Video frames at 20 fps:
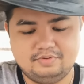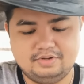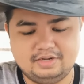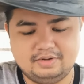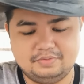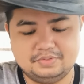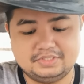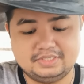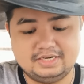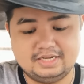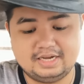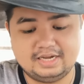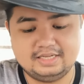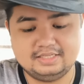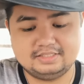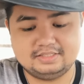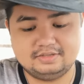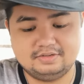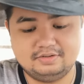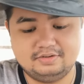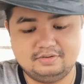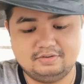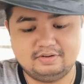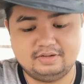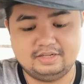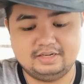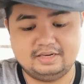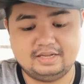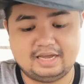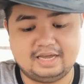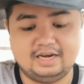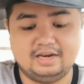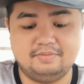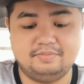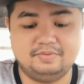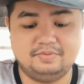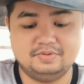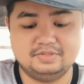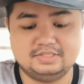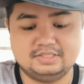When I was in high school and the
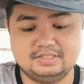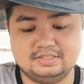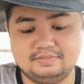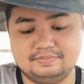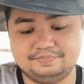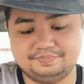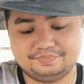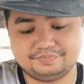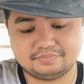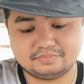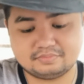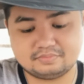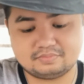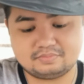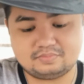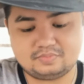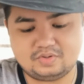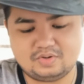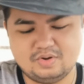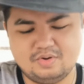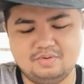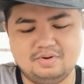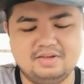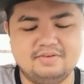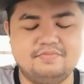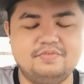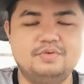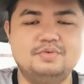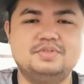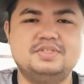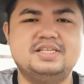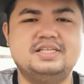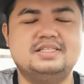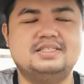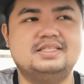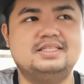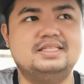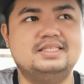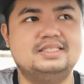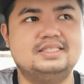anime was only a few
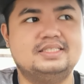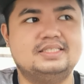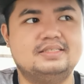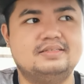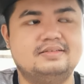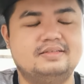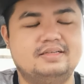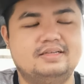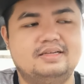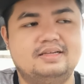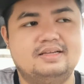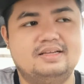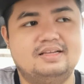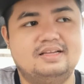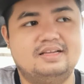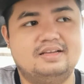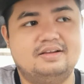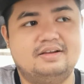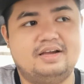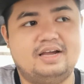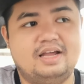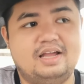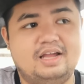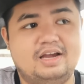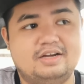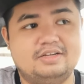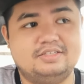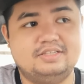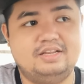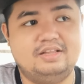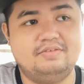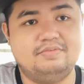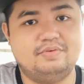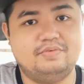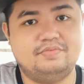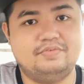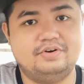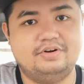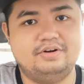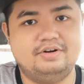seasons, I actually
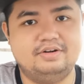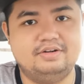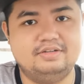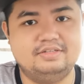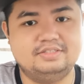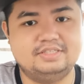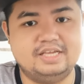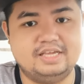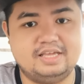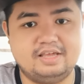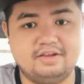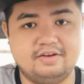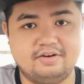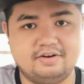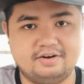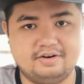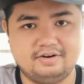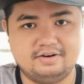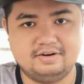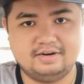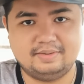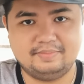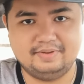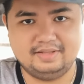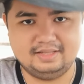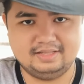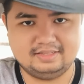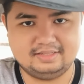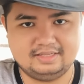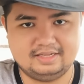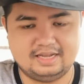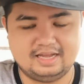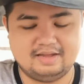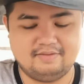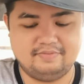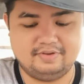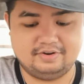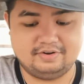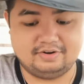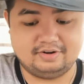prefer
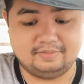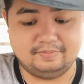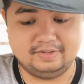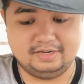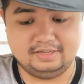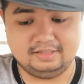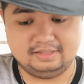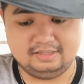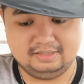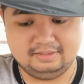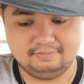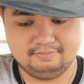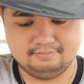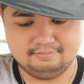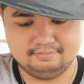having her ability,